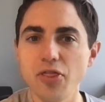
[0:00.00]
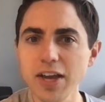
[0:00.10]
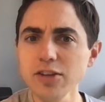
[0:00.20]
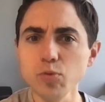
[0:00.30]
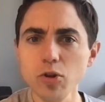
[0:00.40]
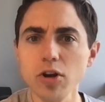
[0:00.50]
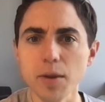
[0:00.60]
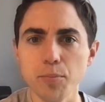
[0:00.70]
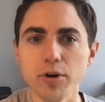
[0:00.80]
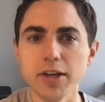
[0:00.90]
things were
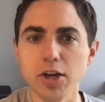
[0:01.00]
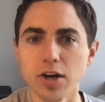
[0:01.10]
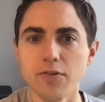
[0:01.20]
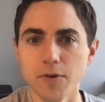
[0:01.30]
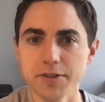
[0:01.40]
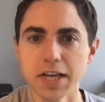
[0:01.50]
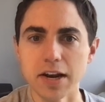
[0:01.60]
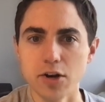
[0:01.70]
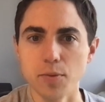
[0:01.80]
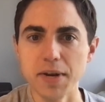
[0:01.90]
looking pretty good for
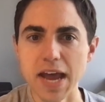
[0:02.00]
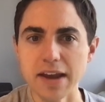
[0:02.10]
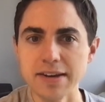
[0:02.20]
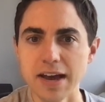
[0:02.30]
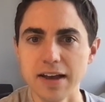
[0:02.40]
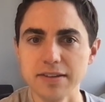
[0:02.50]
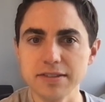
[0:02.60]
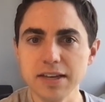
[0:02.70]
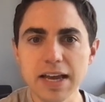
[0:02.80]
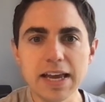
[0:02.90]
Senator Menendez.